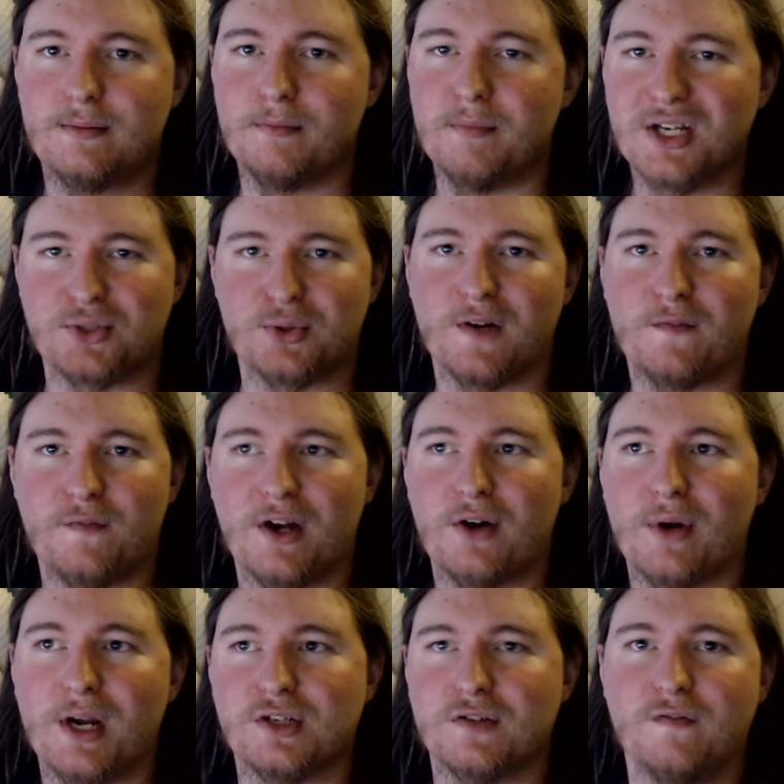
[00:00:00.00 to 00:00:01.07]
Metroid
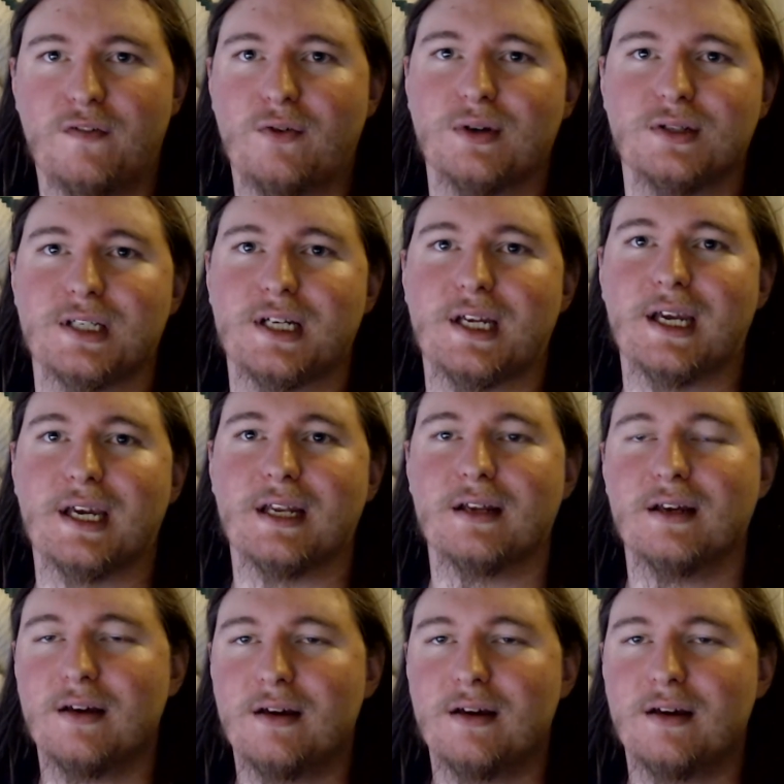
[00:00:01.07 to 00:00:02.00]
Federation Force again,